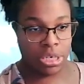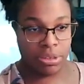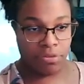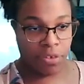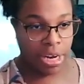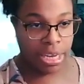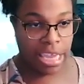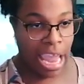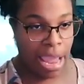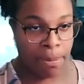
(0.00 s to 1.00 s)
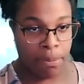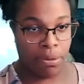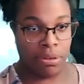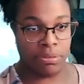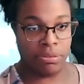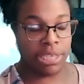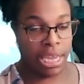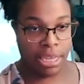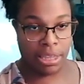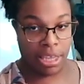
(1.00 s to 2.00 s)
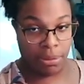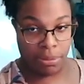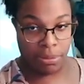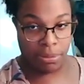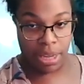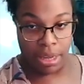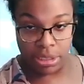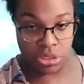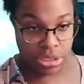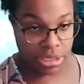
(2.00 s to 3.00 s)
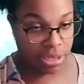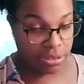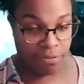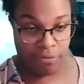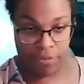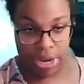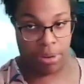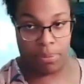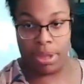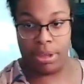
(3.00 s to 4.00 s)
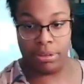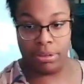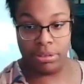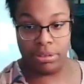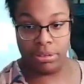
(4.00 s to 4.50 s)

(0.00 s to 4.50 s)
She is very capable of taking the enemy down, and she does it very well